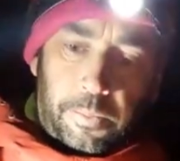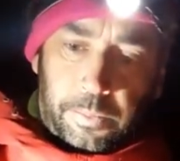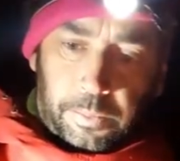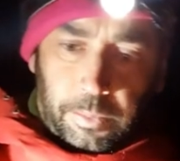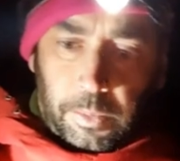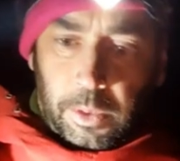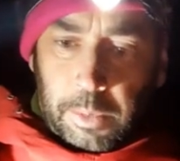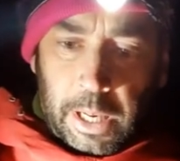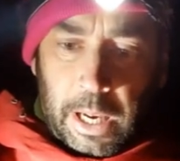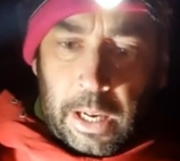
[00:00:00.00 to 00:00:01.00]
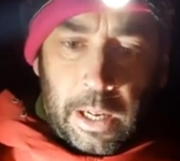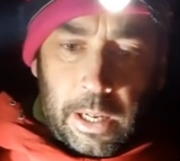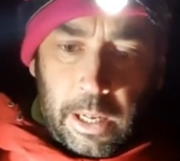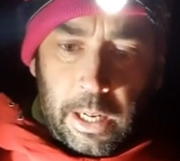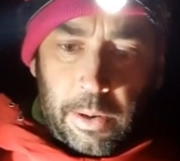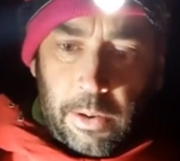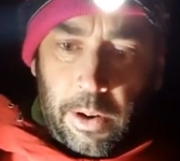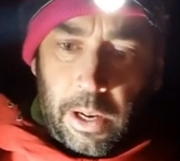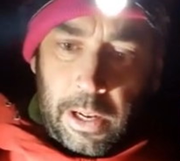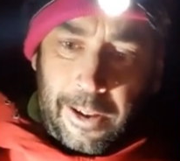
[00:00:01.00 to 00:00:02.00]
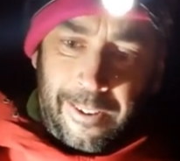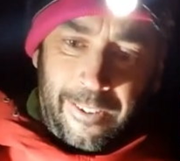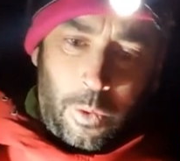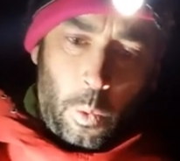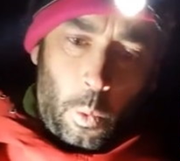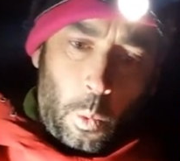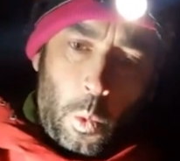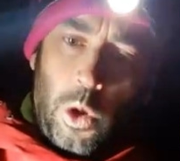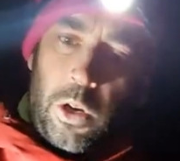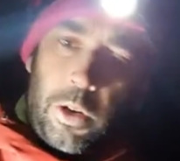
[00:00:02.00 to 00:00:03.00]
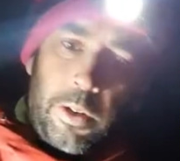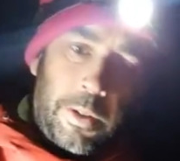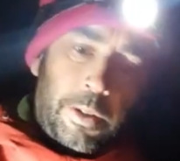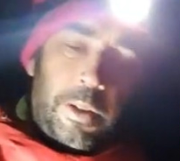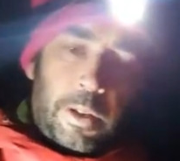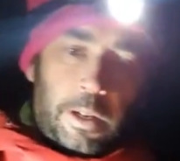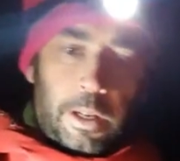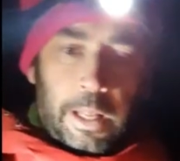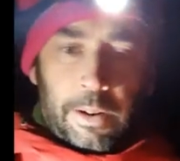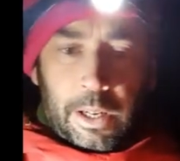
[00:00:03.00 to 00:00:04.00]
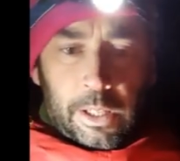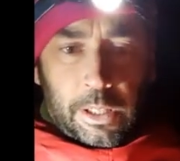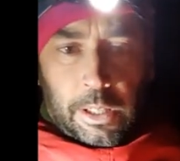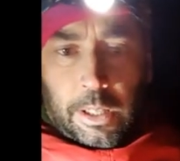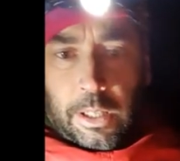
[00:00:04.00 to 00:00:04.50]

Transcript: So yeah, anyway, right. And there is